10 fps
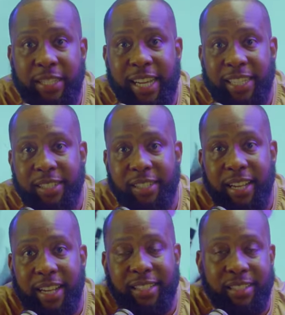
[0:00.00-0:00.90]
the Nyash
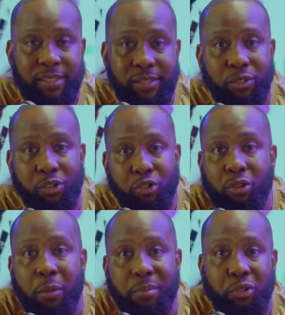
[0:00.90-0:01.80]
gets
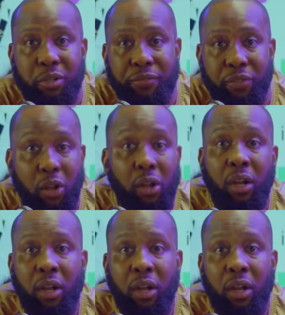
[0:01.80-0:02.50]
drops to the floor,